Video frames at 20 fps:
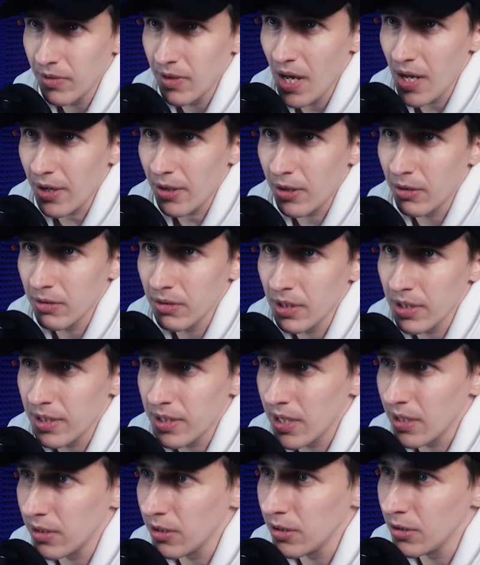Not only
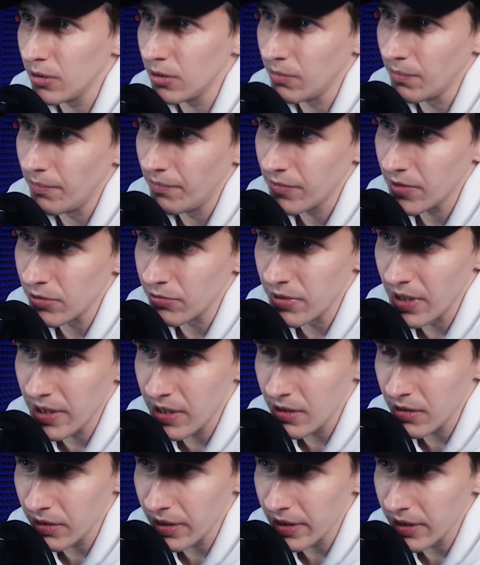can you
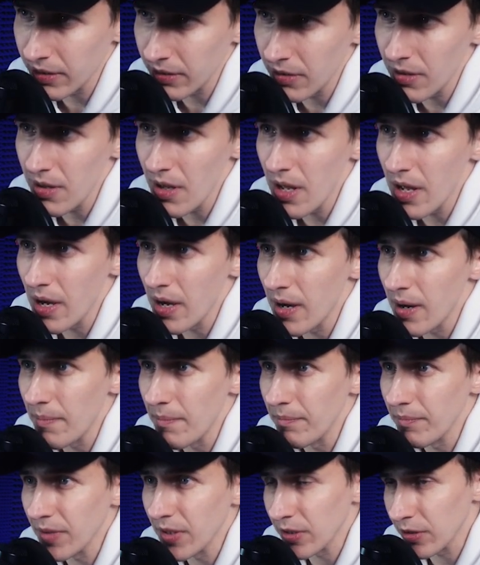regulate
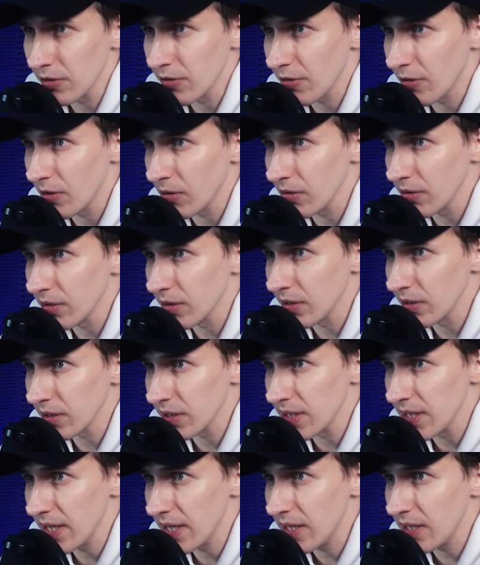and control the
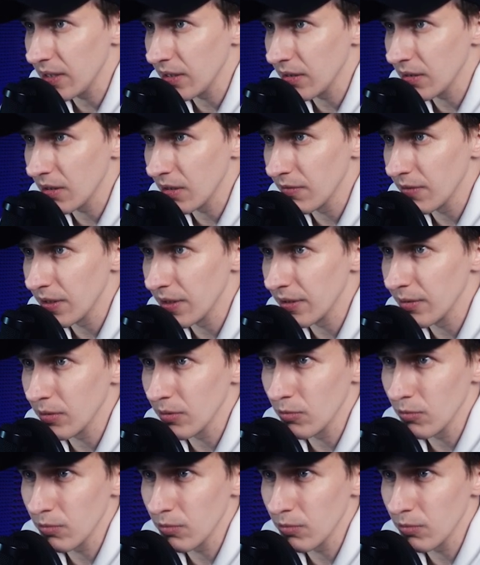gain of it,